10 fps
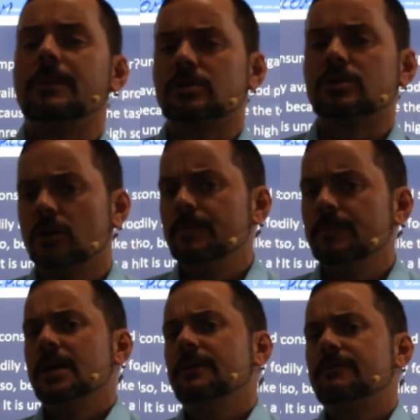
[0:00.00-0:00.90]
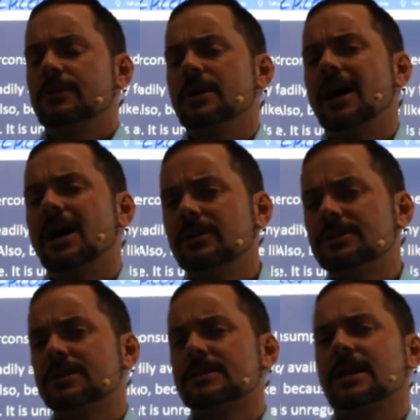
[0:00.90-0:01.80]
So for the IELTS
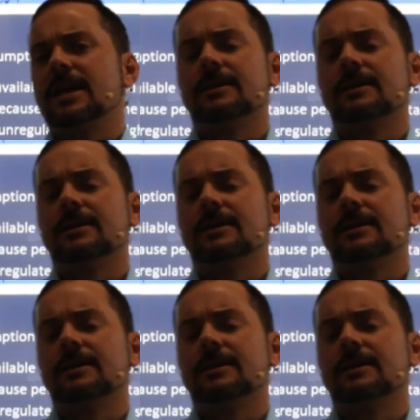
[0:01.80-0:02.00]
exam,